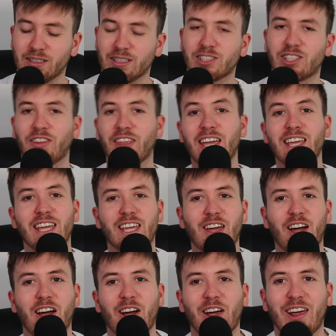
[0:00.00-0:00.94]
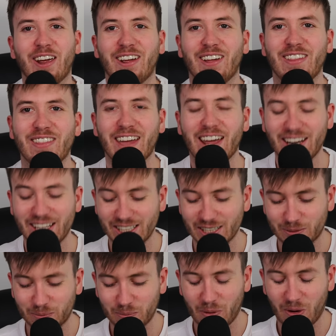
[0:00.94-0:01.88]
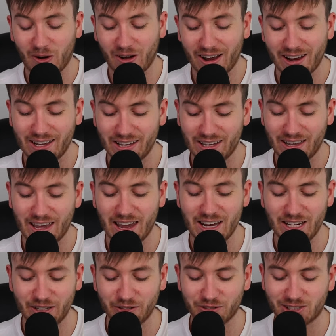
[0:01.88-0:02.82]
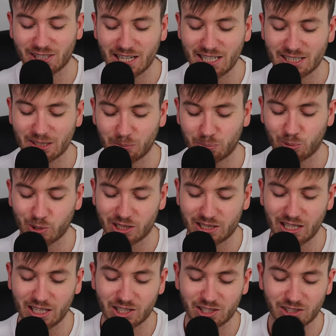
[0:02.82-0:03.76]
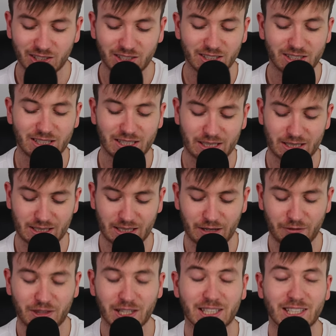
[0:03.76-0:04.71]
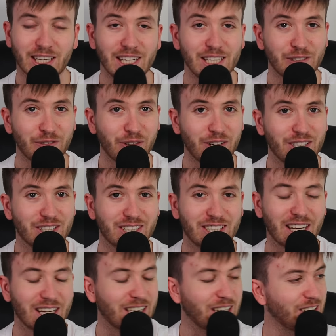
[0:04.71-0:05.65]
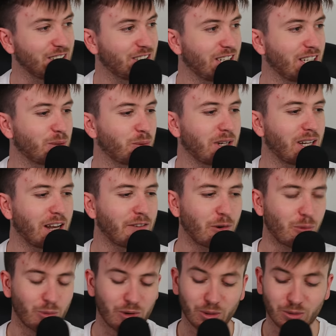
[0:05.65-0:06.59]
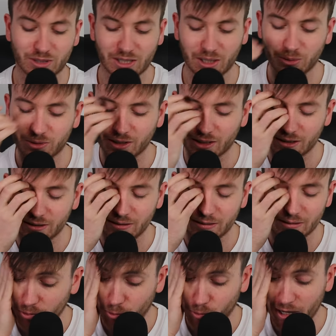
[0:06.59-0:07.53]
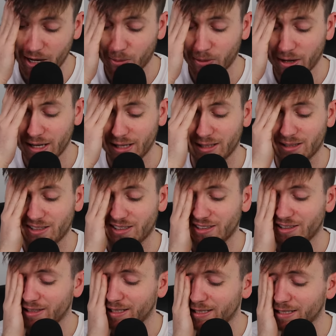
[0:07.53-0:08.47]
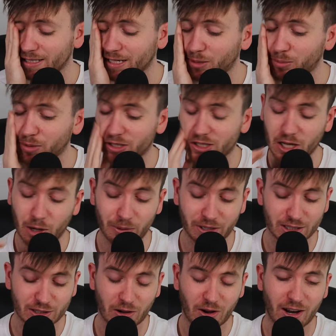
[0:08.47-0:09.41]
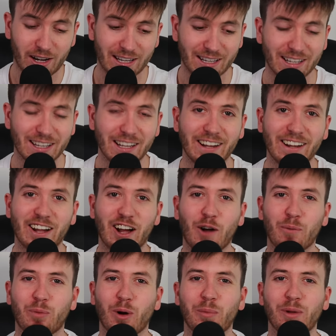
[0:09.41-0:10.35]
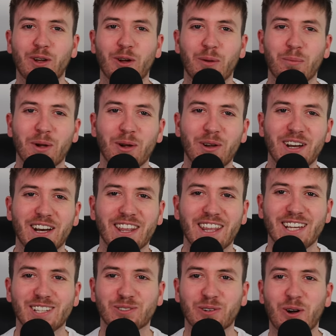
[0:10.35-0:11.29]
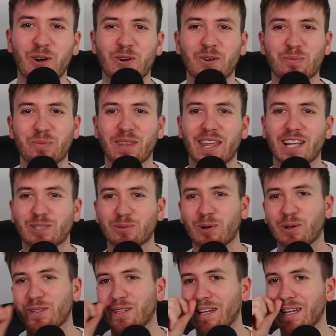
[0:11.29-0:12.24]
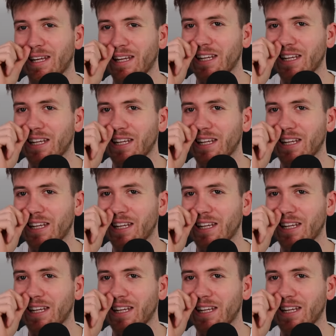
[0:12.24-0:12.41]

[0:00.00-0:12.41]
So there you go. That is my end of season predictions. If the D's finish second, geez, we could have a real tilt at it. Where are we? This is going to be so exciting. I've probably got a million of these wrong, but that's what